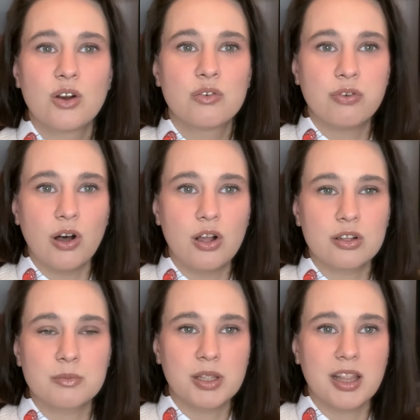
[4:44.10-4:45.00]
fall
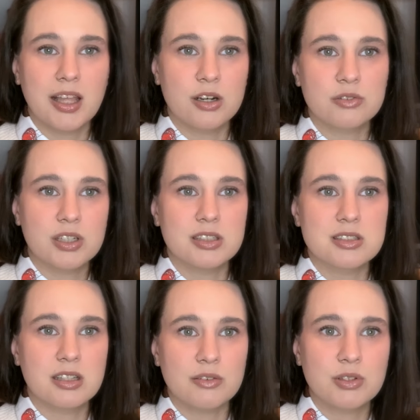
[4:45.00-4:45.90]
completely head over heels
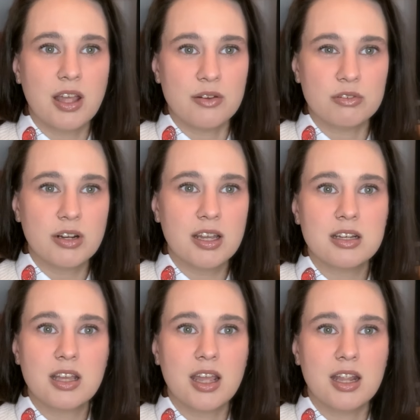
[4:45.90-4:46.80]
in love with
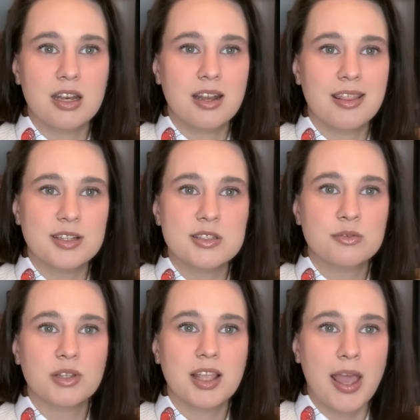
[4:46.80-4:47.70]
Everard, and that doesn't
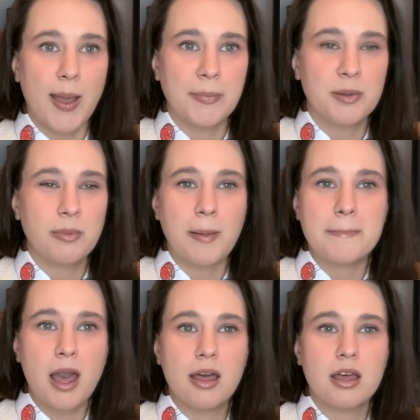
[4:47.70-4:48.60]
really happen. But I'm
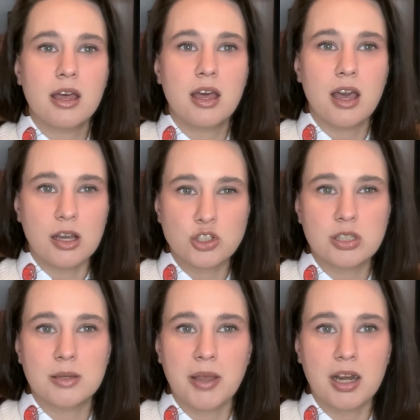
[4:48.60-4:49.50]
not
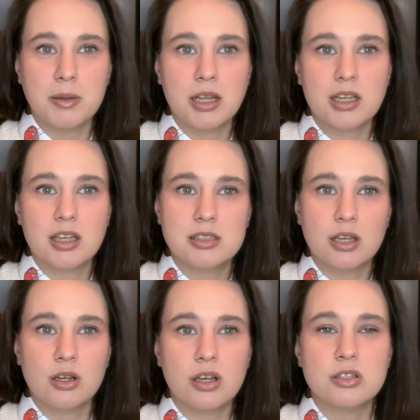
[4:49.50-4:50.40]
actually mad about it because I
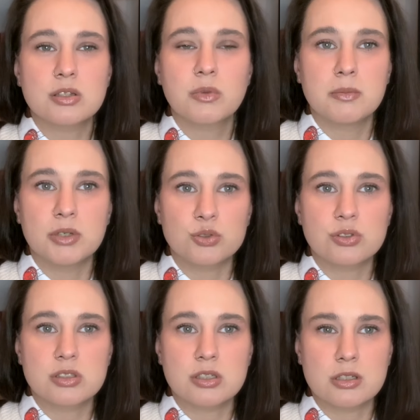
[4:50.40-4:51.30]
also want
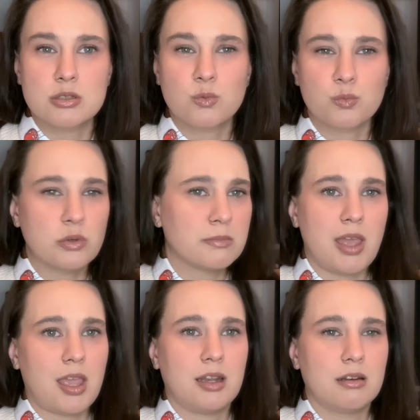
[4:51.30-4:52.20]
Mildred to just
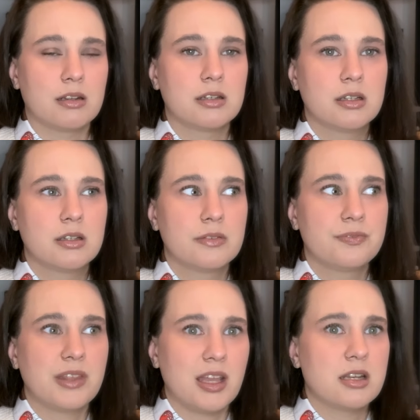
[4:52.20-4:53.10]
remain
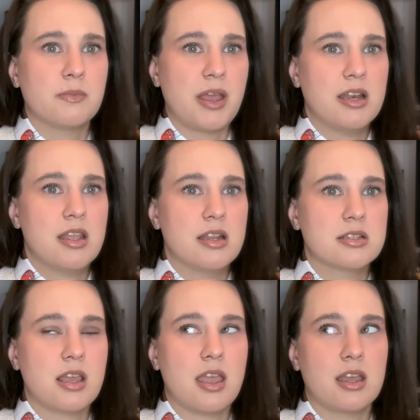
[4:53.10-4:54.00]

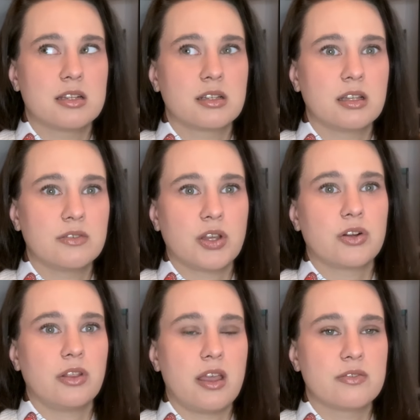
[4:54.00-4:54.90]
independent and living
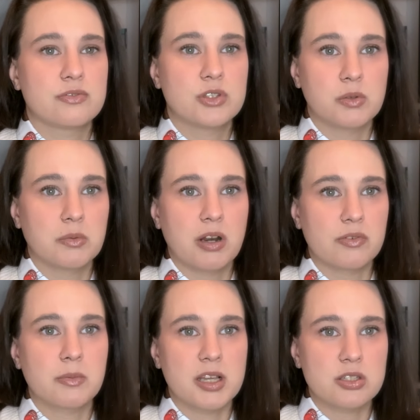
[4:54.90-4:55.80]
her life, doing
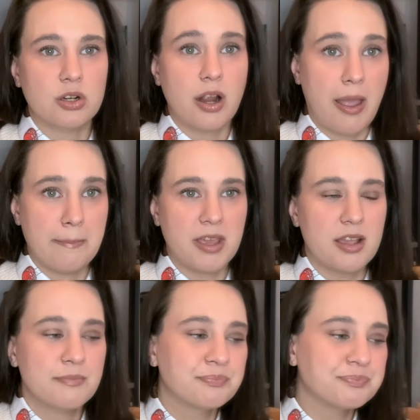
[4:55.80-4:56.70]
whatever makes her happy.